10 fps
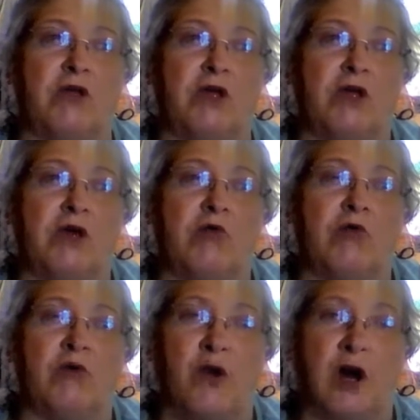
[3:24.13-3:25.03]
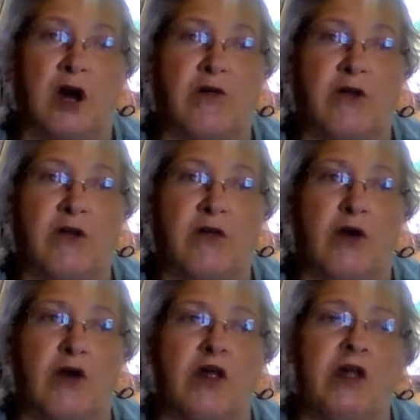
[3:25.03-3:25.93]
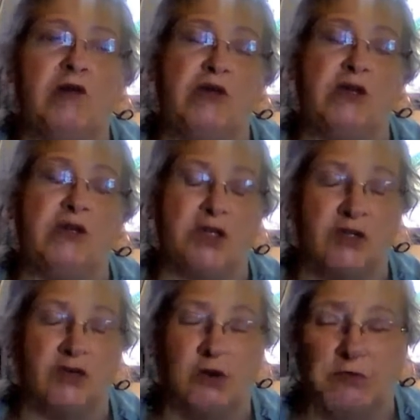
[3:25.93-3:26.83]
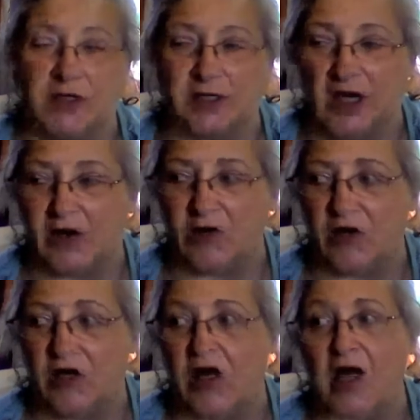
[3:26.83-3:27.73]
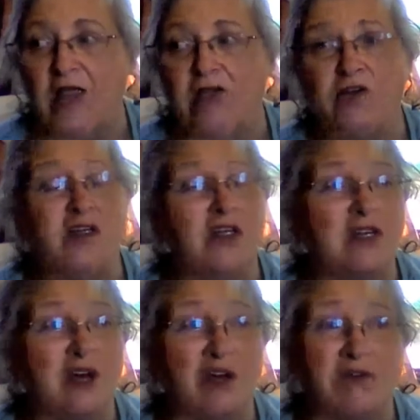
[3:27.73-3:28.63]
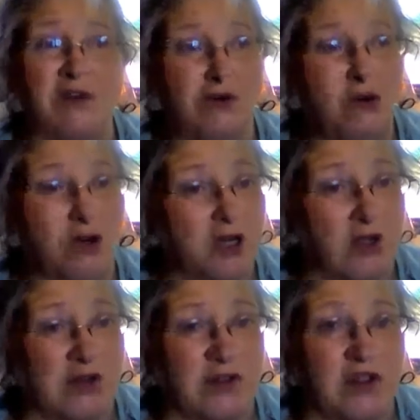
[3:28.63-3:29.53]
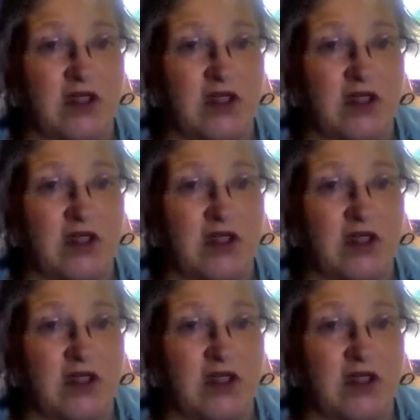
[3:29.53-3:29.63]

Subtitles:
were not feeling well. He was just extremely tired, and I just did not feel good all of a sudden.